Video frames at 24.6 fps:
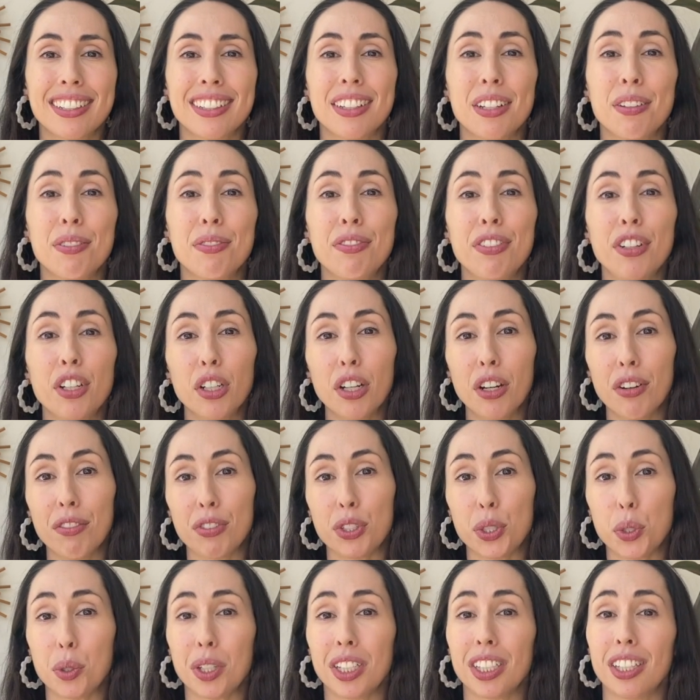the fear of
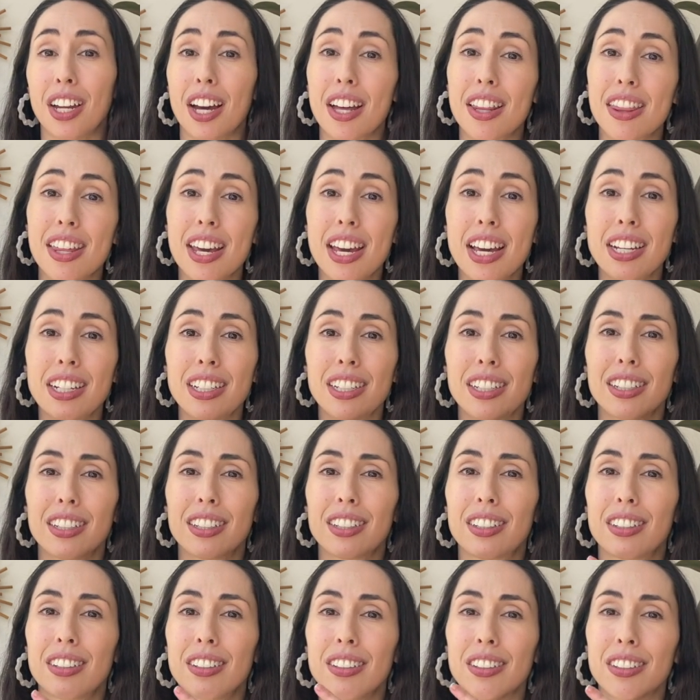doing nothing
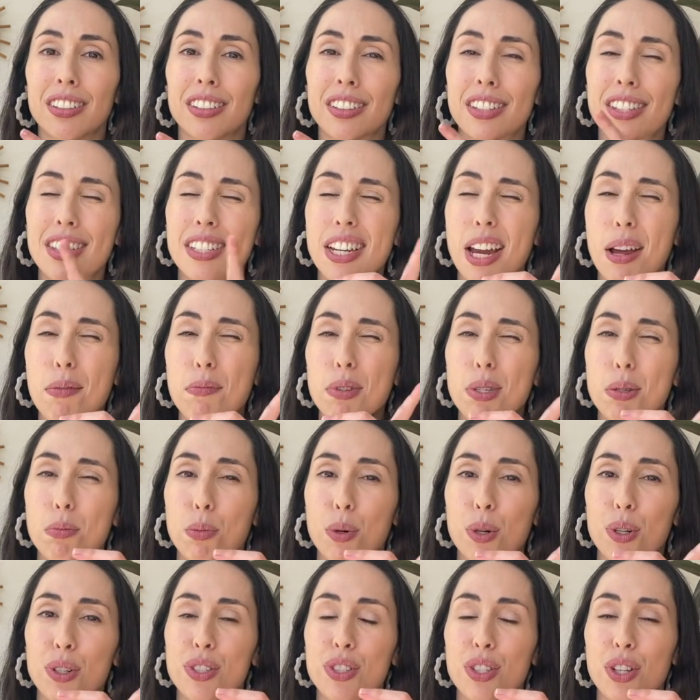stems
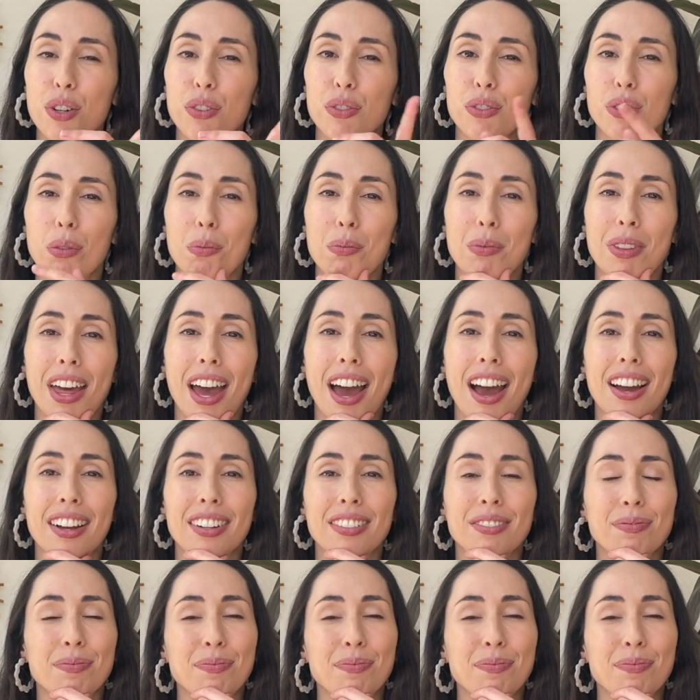more so from that.